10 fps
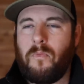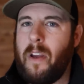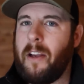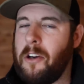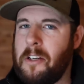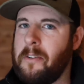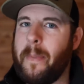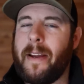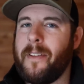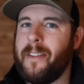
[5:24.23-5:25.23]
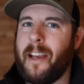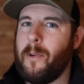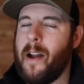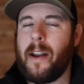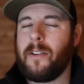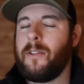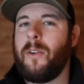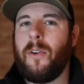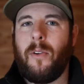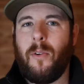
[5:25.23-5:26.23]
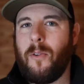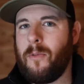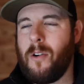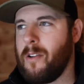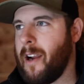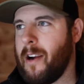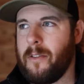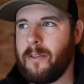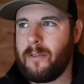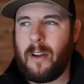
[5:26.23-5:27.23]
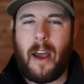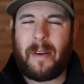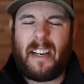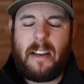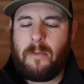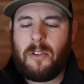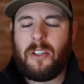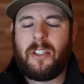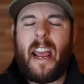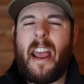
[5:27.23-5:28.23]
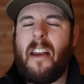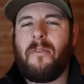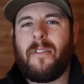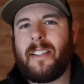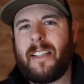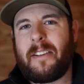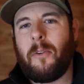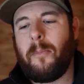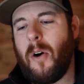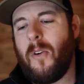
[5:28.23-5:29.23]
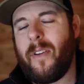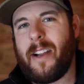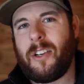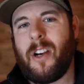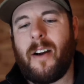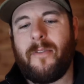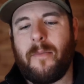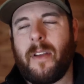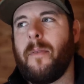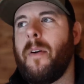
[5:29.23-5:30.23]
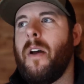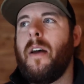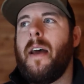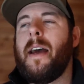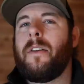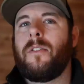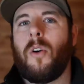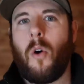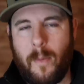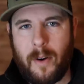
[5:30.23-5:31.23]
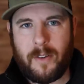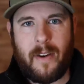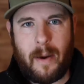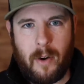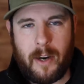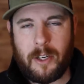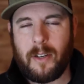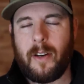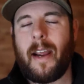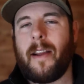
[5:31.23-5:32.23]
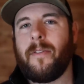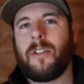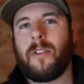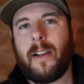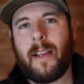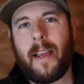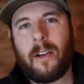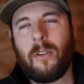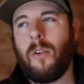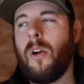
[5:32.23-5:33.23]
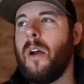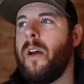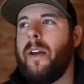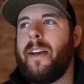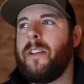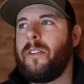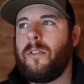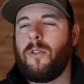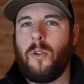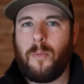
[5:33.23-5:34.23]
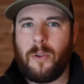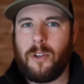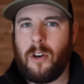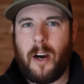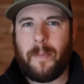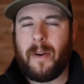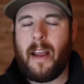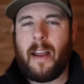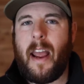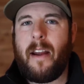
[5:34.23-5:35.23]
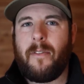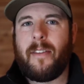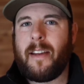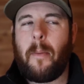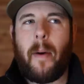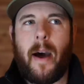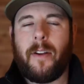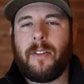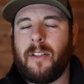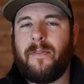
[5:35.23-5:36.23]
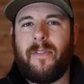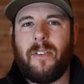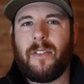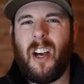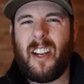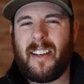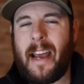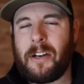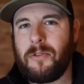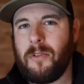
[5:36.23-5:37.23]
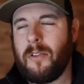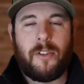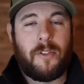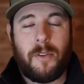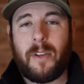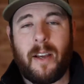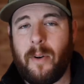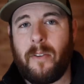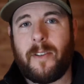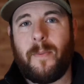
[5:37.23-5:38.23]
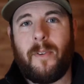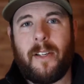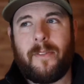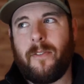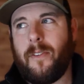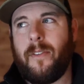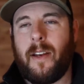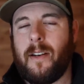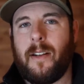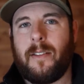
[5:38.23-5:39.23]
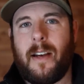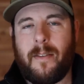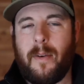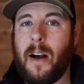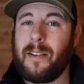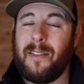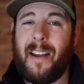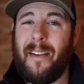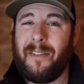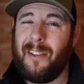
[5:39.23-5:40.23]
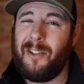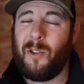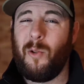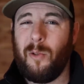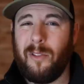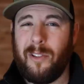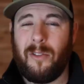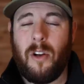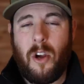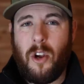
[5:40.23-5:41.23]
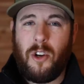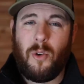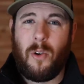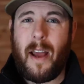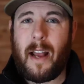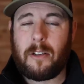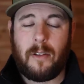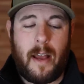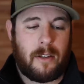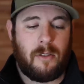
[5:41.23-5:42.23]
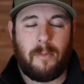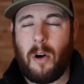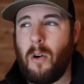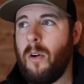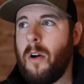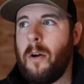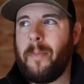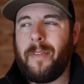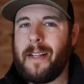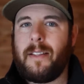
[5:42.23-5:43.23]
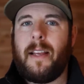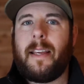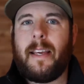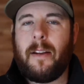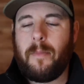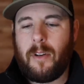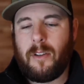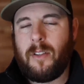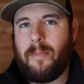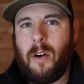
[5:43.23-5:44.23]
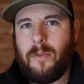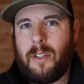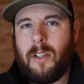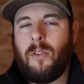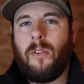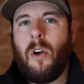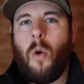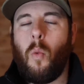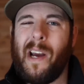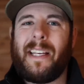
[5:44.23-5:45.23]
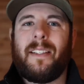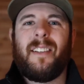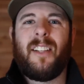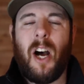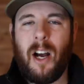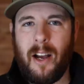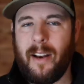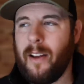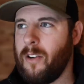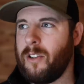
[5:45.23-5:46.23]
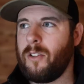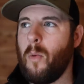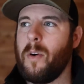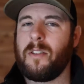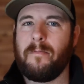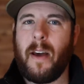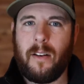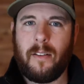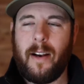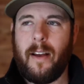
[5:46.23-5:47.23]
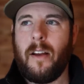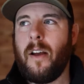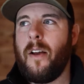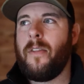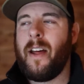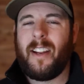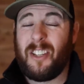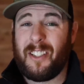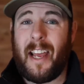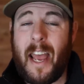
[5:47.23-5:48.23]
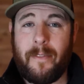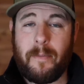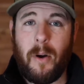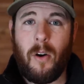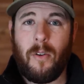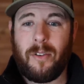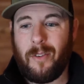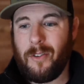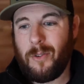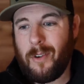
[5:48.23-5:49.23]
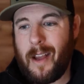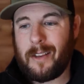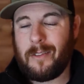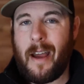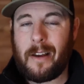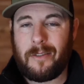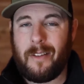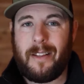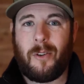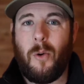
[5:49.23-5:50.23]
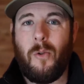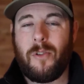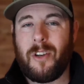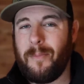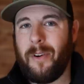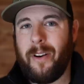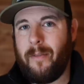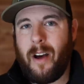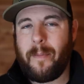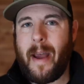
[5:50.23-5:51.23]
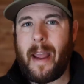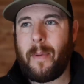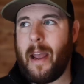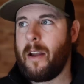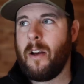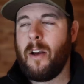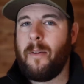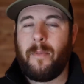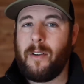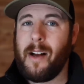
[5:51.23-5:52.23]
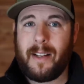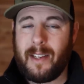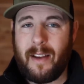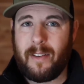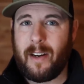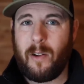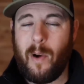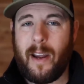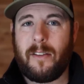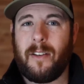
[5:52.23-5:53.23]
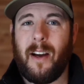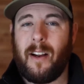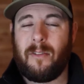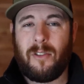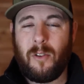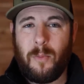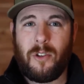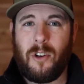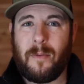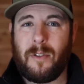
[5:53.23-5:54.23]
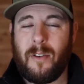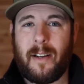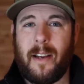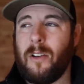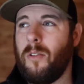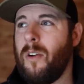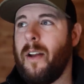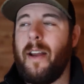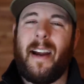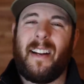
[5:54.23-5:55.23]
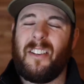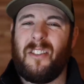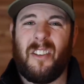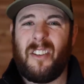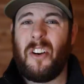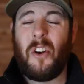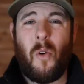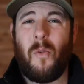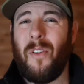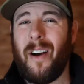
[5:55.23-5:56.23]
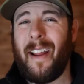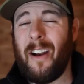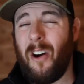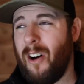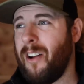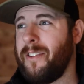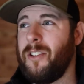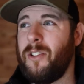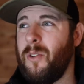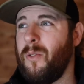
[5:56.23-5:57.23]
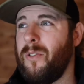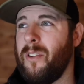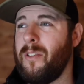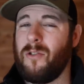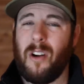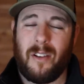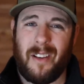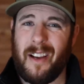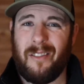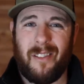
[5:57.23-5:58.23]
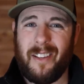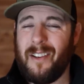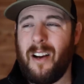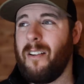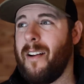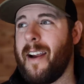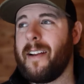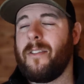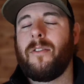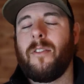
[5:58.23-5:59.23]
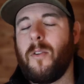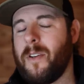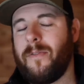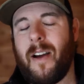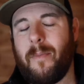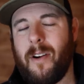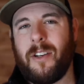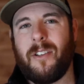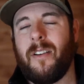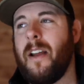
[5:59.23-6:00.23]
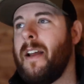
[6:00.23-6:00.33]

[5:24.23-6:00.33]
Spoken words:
It couldn't have been that they were out of tune or wrong arrows. I mean, it was just every single bow that I shot from them had so much vibration, and the string angle is super sharp. Everything about it just feels unnatural. You do get bonus points for thinking outside the box and having such a cool little short axle-to-axle bow, but that's like it, because the bow still weighs a ton. There's so much metal in it that it's just a heavy bow. So the short axle-to-axle, that's cool. You can put it on a backpack, but you're not saving any weight. You got a super sharp string angle, and it's just no fun at all to shoot. The draw cycle is not great, and there's so much vibration.